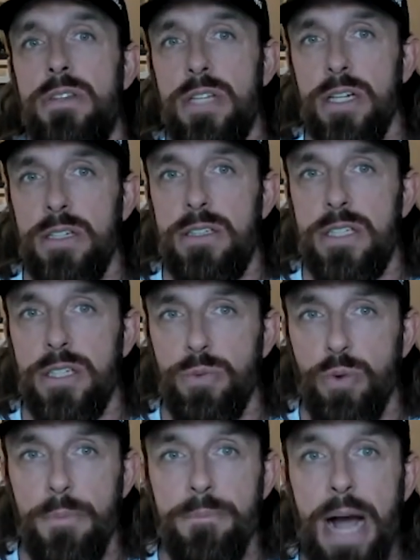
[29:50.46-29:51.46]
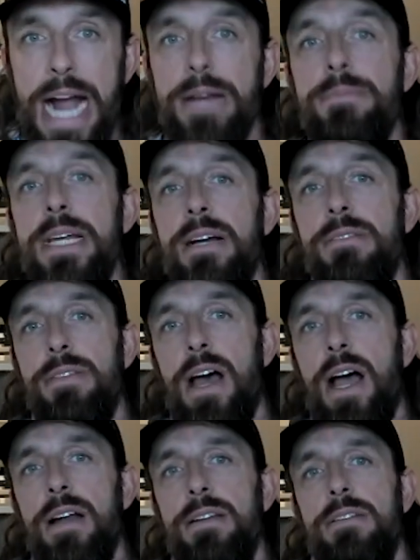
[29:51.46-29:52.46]
to remind me of
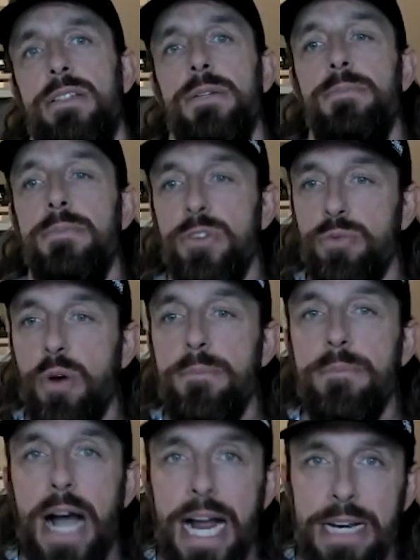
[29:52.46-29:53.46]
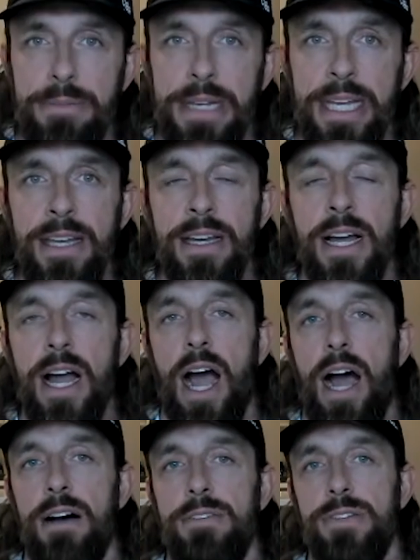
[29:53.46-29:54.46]
that, to remind me
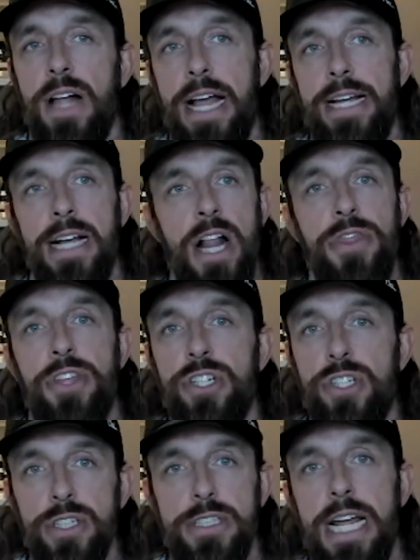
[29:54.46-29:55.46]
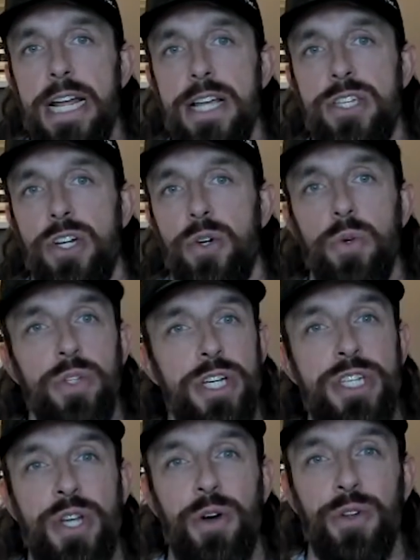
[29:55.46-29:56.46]
of like the good days are only
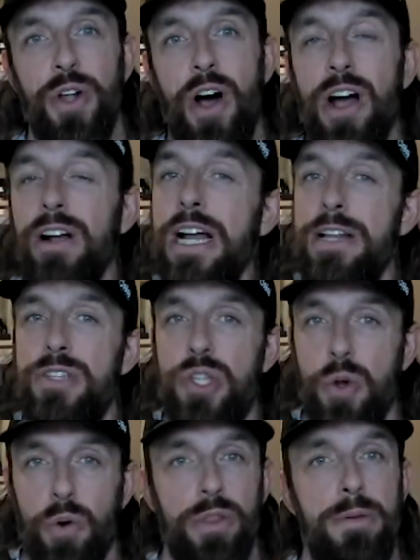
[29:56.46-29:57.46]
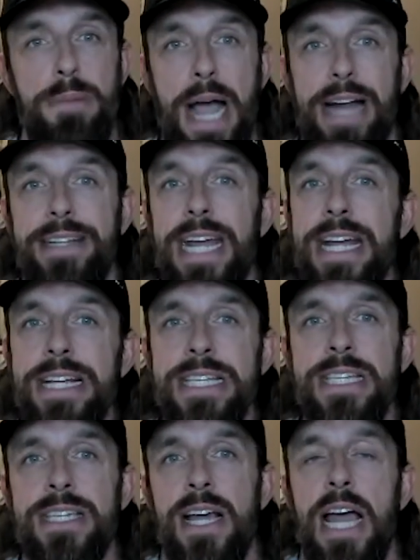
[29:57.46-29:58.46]
so long and so are the bad
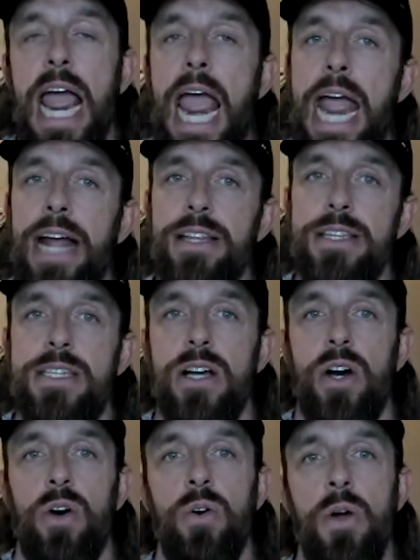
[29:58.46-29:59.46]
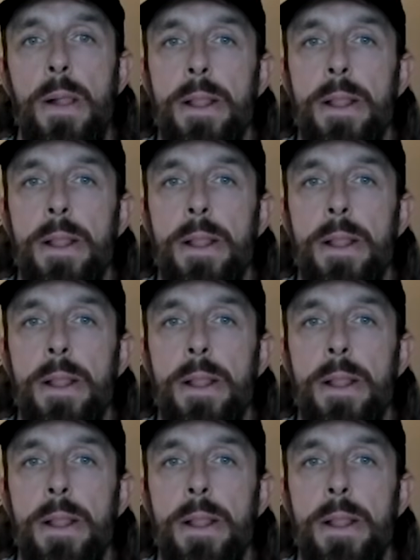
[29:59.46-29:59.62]
days. And so,